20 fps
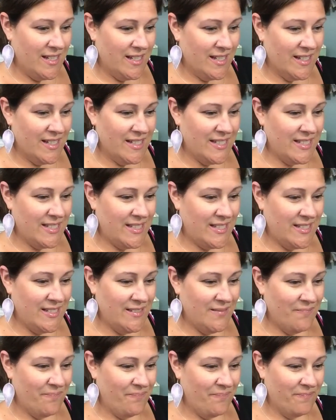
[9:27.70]
Because,
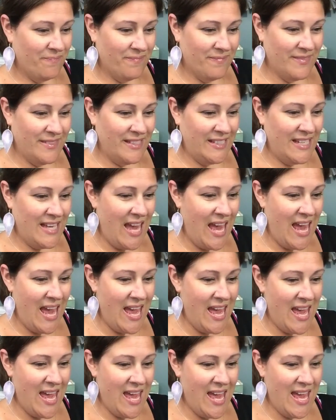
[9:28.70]

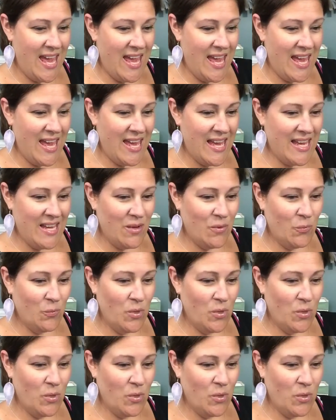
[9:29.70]
yay,